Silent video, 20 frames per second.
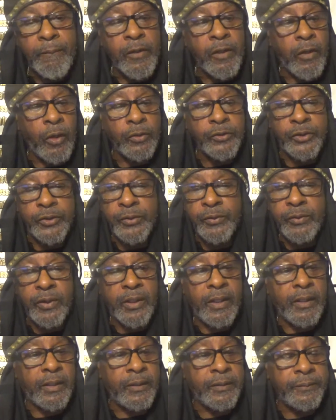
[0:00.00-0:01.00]
Go to...
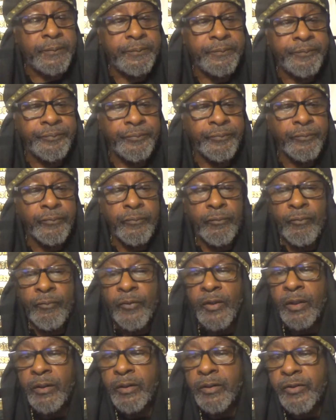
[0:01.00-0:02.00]
Uh,
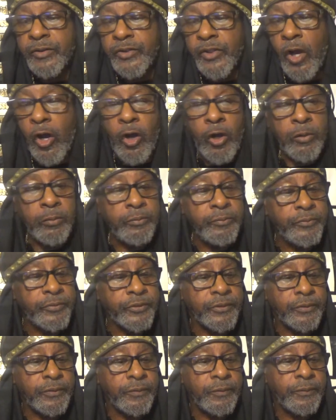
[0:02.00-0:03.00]

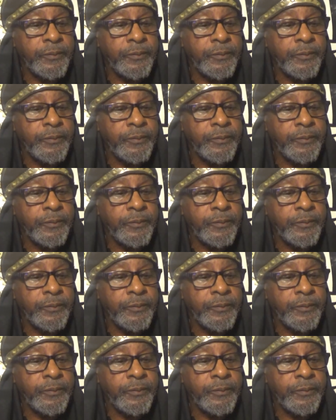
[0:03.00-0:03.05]
Psalms